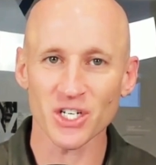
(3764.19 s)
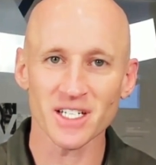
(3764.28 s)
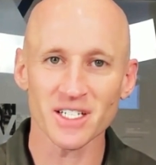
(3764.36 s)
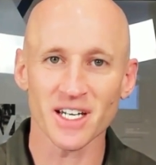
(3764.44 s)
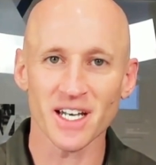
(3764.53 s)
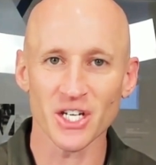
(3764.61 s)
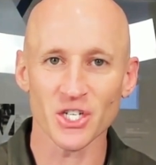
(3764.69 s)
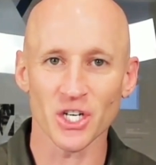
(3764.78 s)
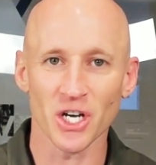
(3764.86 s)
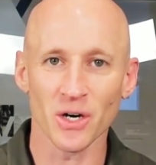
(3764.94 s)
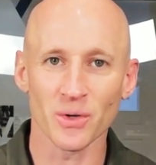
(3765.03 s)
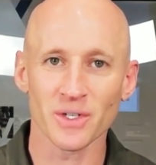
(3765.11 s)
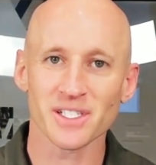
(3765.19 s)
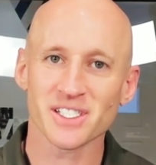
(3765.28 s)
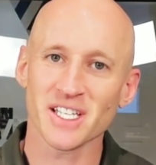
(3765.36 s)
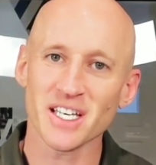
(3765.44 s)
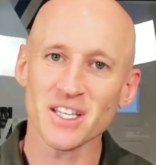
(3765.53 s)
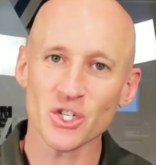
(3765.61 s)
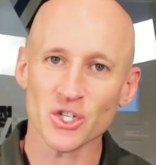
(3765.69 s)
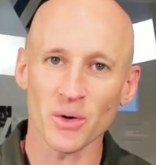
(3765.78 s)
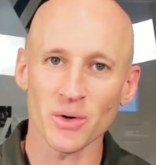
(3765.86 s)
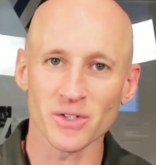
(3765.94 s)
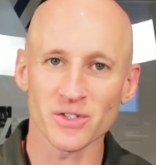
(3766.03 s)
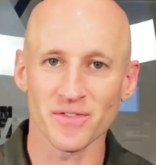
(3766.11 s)
in today's show, see the show
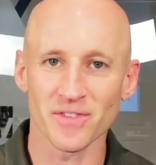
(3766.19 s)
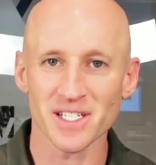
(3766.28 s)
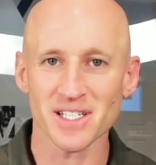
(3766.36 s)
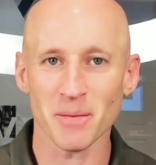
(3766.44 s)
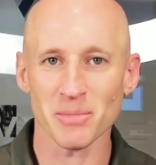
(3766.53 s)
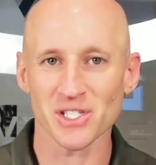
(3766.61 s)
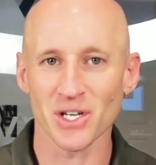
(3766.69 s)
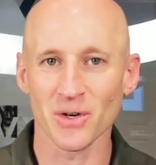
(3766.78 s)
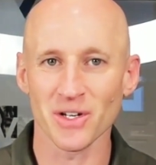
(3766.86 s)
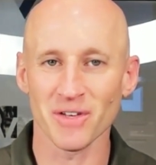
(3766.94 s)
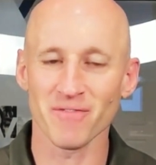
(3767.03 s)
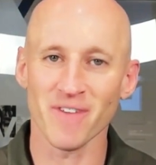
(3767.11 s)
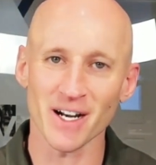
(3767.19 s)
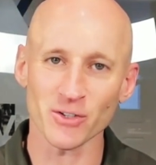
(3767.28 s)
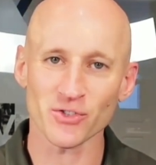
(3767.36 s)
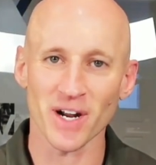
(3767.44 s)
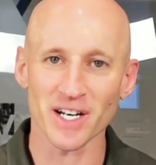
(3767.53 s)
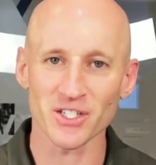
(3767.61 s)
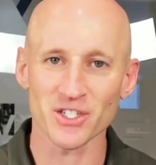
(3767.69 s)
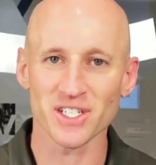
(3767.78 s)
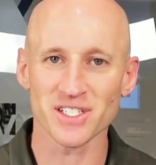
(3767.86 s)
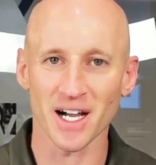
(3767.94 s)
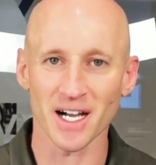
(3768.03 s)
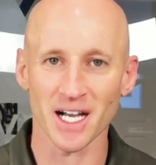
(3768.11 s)
notes of this episode at
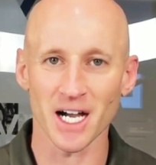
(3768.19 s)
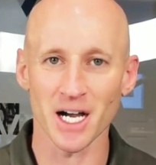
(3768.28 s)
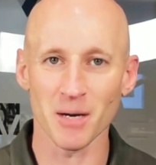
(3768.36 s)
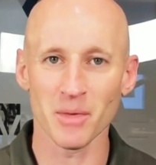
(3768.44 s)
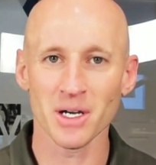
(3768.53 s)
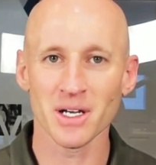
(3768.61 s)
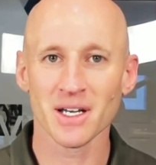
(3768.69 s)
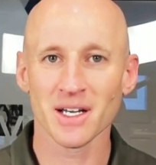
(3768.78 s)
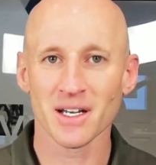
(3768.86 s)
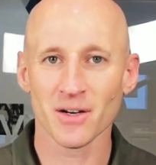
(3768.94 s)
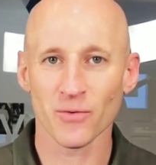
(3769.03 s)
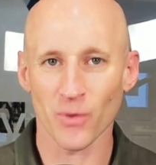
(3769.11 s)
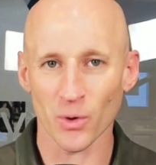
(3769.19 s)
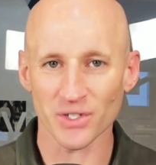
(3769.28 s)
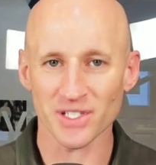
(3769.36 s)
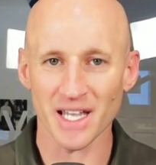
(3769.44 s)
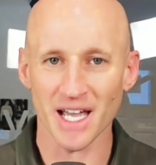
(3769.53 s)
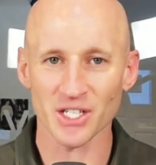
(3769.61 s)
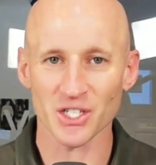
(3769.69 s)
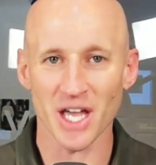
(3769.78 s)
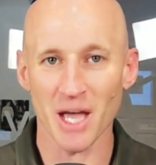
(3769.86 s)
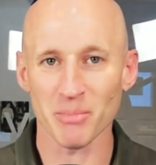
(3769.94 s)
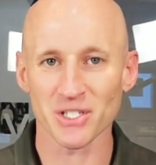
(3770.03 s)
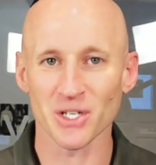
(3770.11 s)

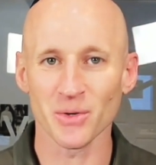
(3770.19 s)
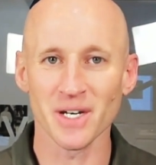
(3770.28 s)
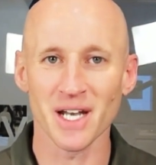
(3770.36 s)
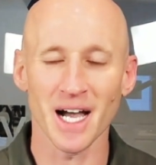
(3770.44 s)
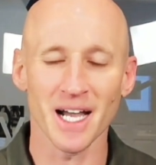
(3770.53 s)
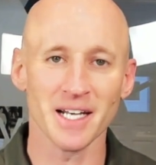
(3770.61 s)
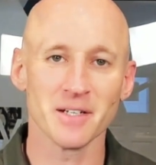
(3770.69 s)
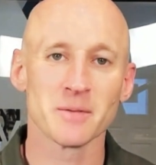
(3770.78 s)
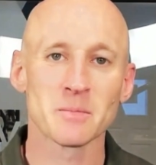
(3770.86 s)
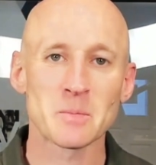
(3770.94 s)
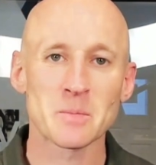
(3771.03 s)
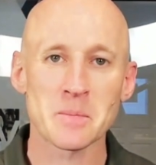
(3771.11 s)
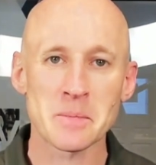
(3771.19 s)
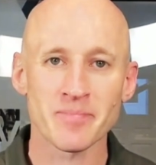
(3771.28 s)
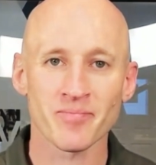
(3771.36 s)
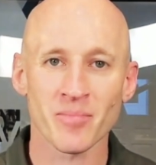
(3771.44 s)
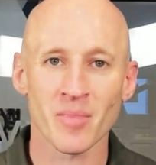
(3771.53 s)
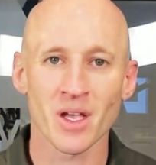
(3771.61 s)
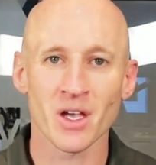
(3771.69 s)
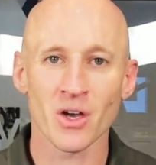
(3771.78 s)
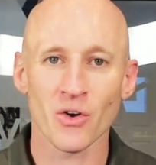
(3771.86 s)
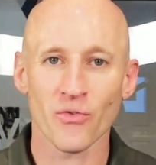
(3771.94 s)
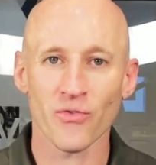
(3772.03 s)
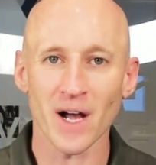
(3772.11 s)
vitalstrategies.com/episode 9.
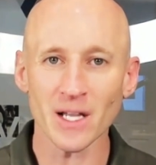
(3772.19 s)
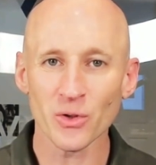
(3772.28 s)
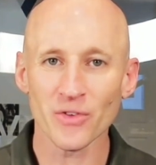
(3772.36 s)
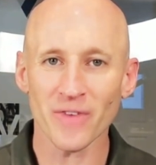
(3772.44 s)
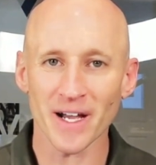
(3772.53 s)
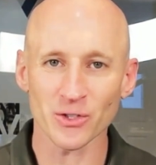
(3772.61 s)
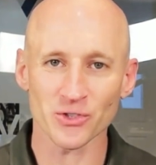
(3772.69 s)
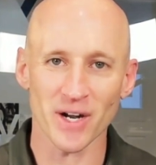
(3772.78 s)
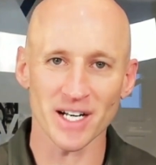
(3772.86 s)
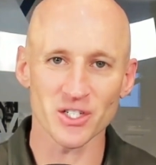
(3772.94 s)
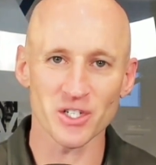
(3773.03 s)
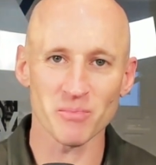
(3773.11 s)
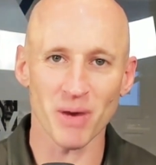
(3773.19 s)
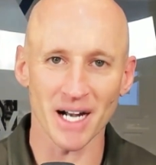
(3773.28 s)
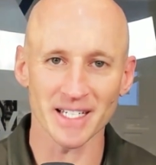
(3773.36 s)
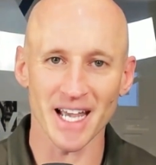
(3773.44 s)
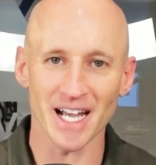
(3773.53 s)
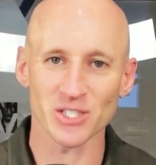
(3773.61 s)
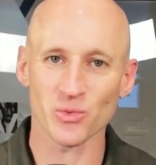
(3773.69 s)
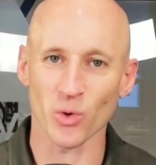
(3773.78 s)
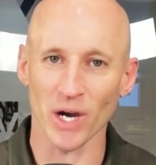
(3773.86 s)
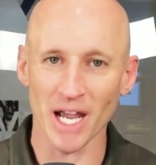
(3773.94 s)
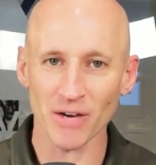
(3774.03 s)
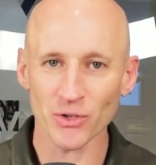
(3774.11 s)
Follow the Vital Strategies podcast
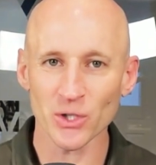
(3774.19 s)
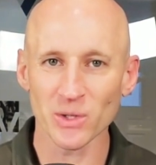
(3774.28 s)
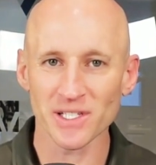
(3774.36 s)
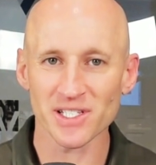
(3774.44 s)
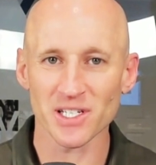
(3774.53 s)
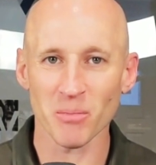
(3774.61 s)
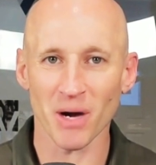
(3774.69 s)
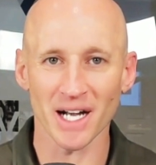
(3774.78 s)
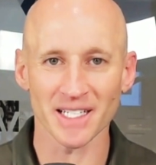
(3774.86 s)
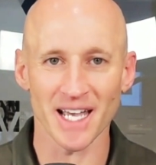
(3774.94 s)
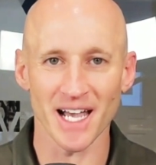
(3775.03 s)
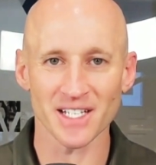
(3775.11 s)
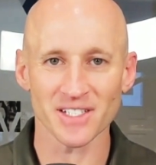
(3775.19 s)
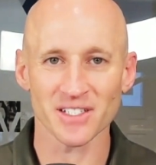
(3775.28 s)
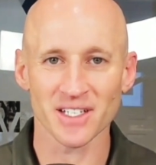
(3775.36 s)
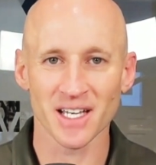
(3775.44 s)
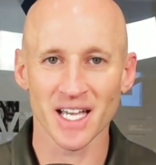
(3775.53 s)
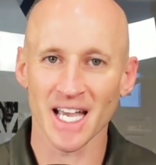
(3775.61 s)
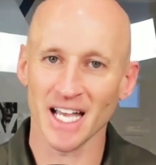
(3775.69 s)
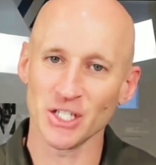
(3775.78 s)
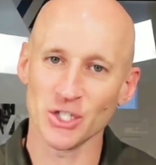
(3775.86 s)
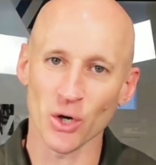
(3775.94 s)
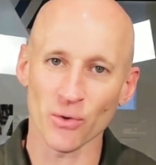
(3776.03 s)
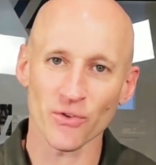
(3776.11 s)
wherever you listen to podcasts, and
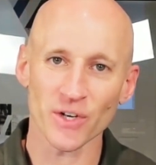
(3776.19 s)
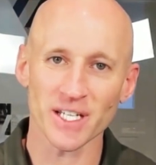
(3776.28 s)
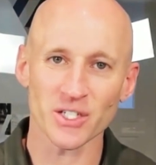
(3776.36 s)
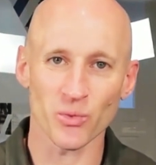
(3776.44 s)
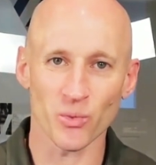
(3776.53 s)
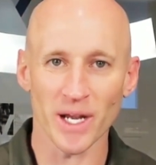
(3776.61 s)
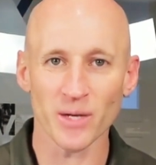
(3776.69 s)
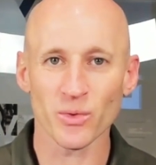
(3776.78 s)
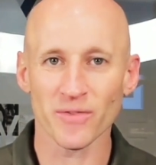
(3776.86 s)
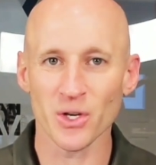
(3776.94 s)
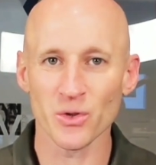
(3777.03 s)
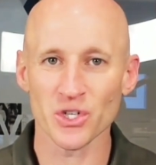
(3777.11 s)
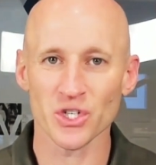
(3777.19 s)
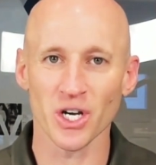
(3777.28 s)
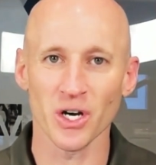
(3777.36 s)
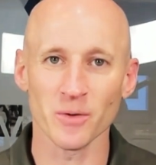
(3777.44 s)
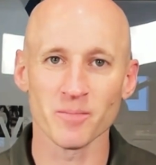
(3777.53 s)
don't forget to rate and review the show.